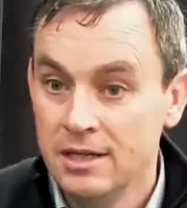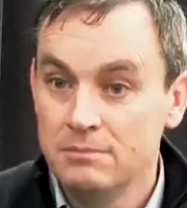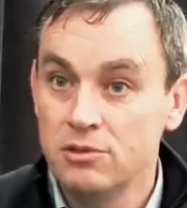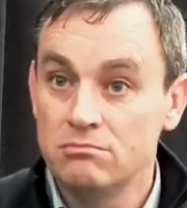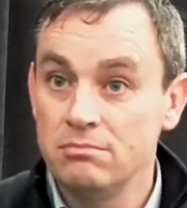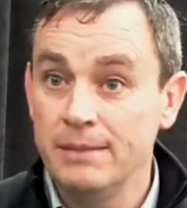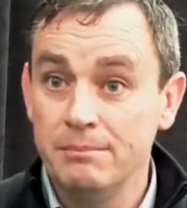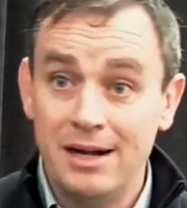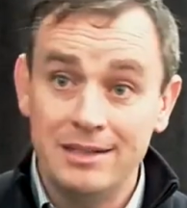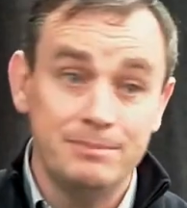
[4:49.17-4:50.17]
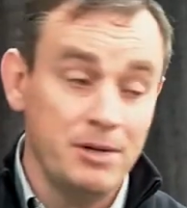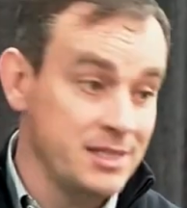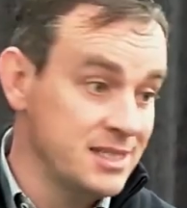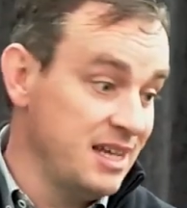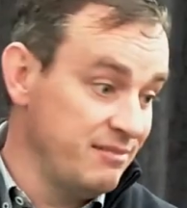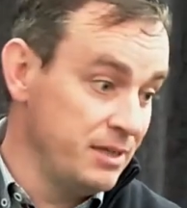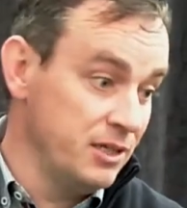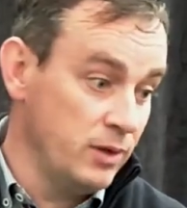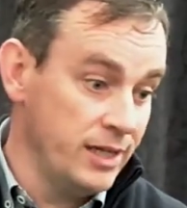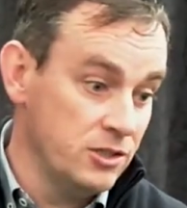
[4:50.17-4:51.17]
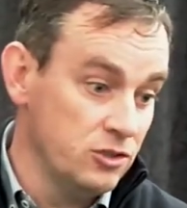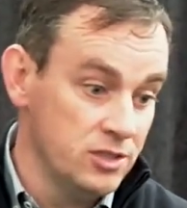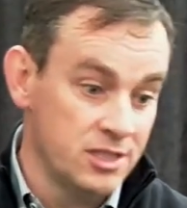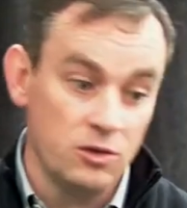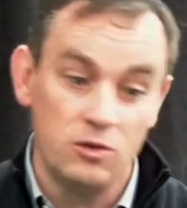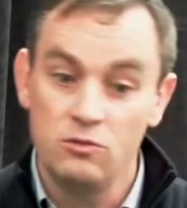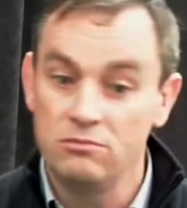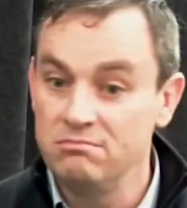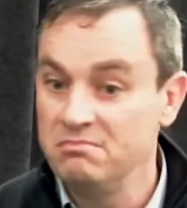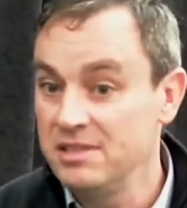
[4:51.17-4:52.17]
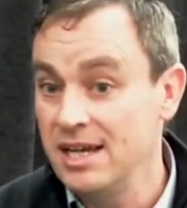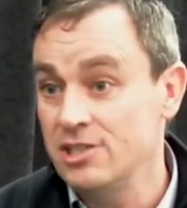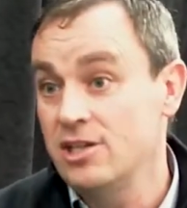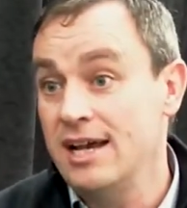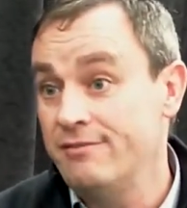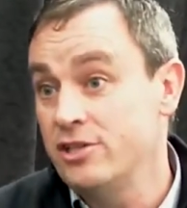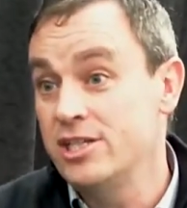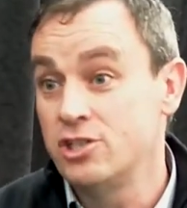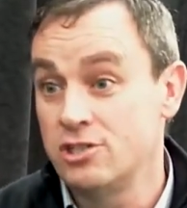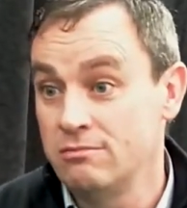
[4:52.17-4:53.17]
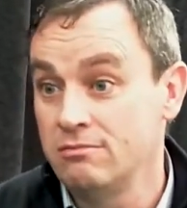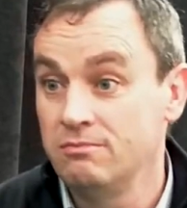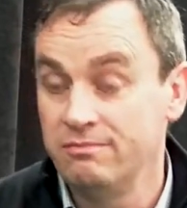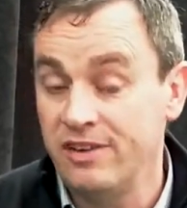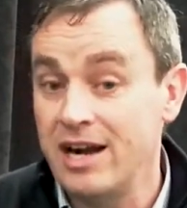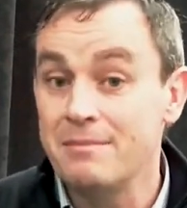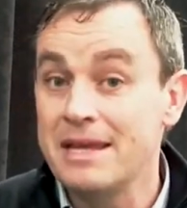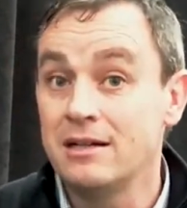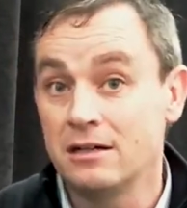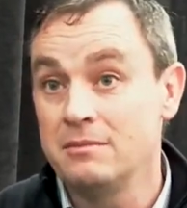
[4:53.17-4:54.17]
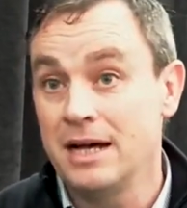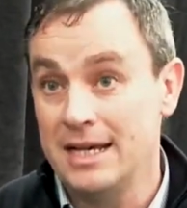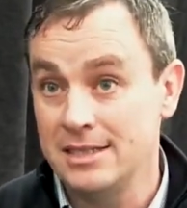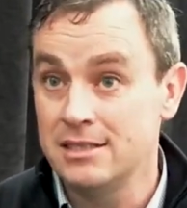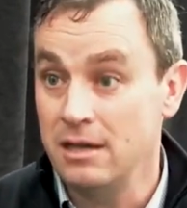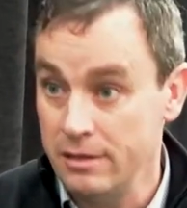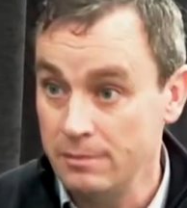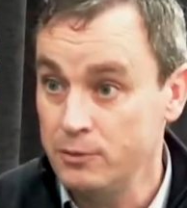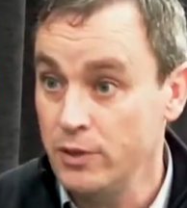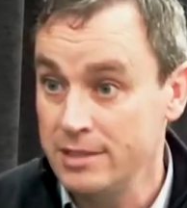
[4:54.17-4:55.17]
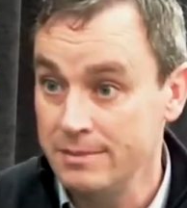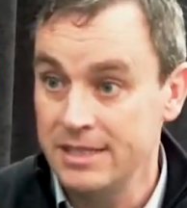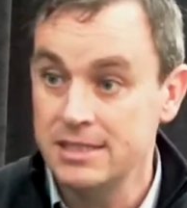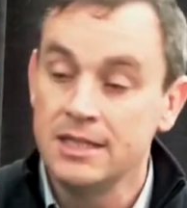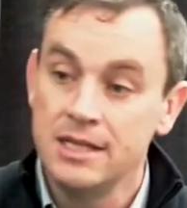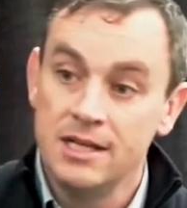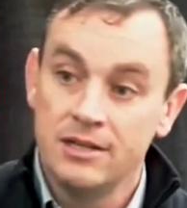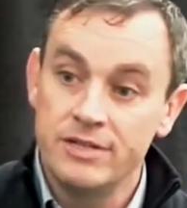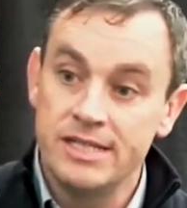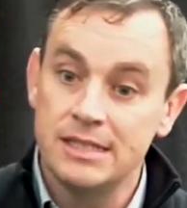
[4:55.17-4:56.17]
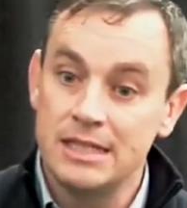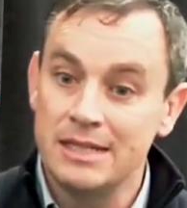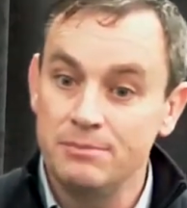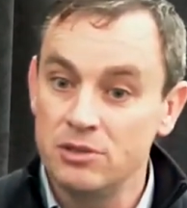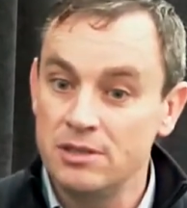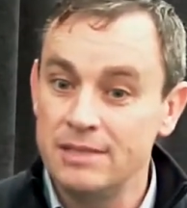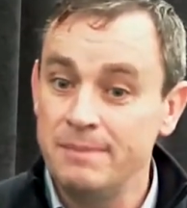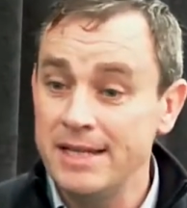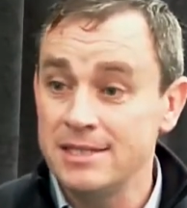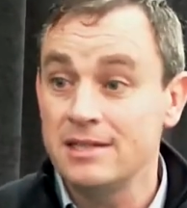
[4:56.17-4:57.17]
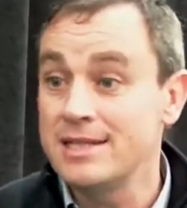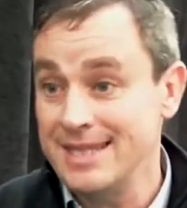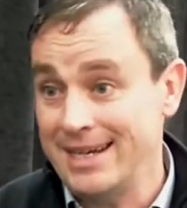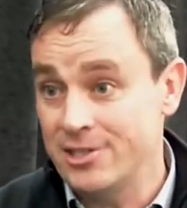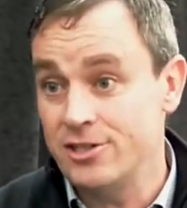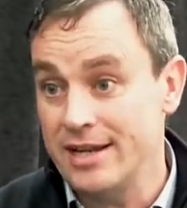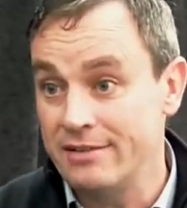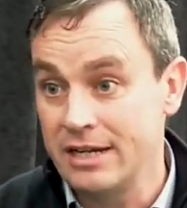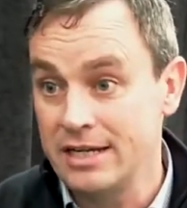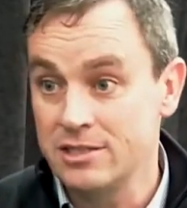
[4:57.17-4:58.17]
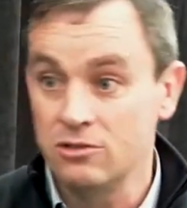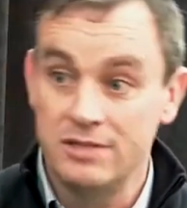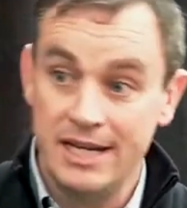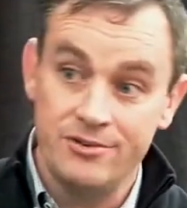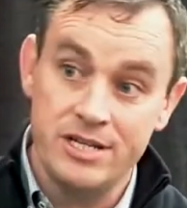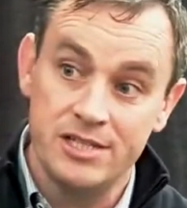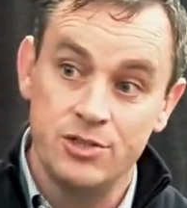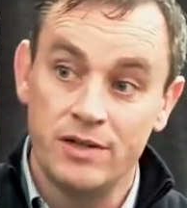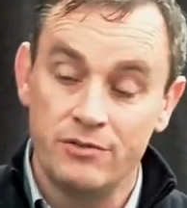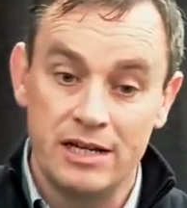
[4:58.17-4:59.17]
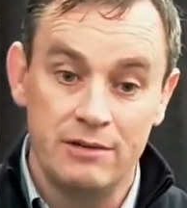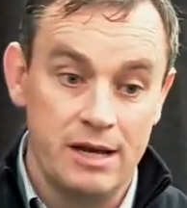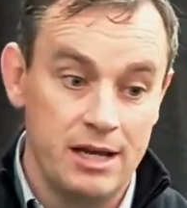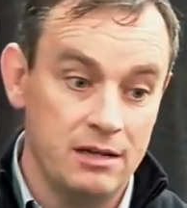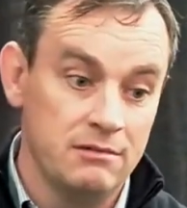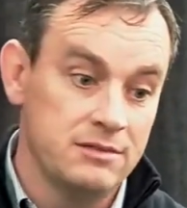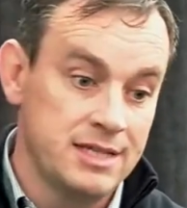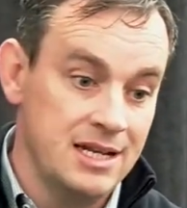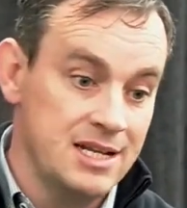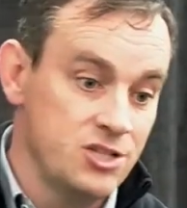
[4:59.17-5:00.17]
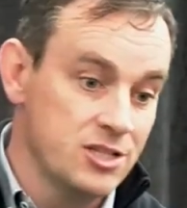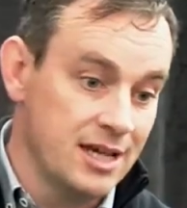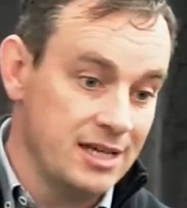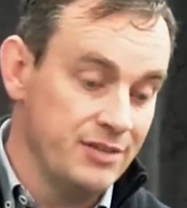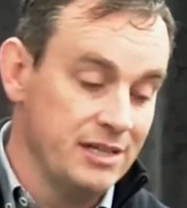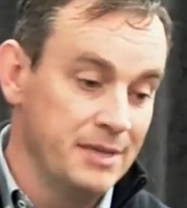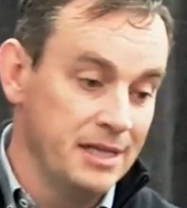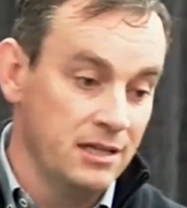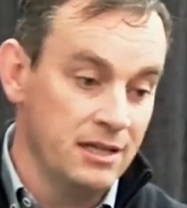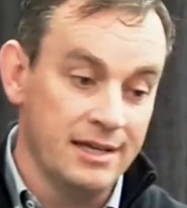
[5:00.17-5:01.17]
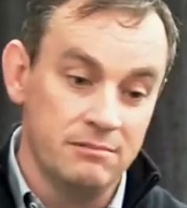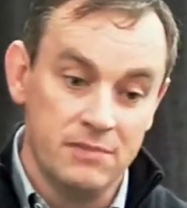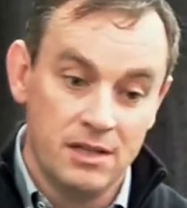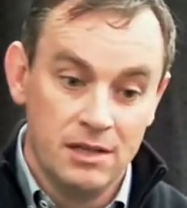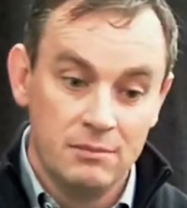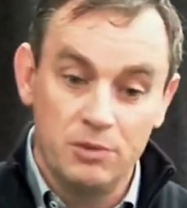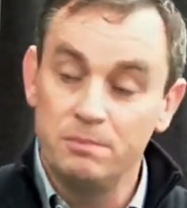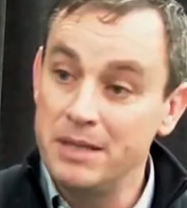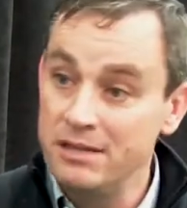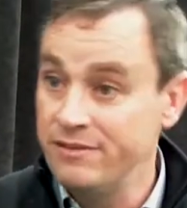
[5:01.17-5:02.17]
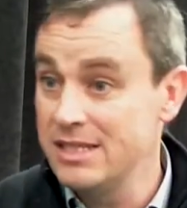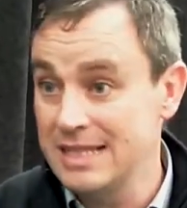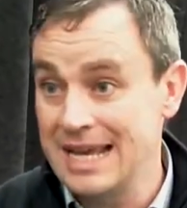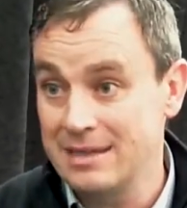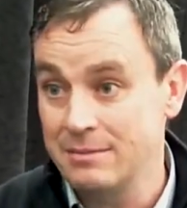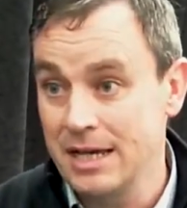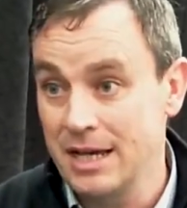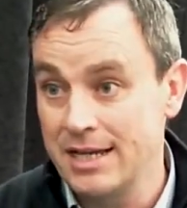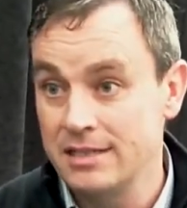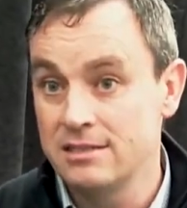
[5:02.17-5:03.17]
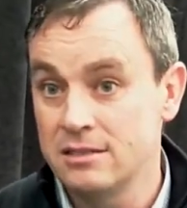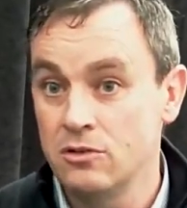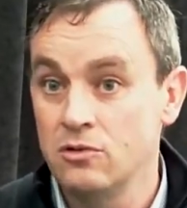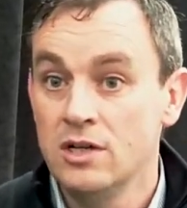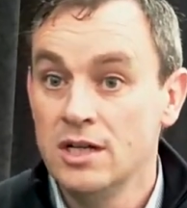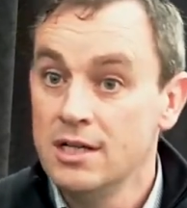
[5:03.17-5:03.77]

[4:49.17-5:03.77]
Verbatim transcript: but market prices have been quite good, so average farm income has gone up quite a bit. recently, but it depends on the sector then really. So dairy is doing really well, tillage is kind of in the middle, but beef is lagging behind. So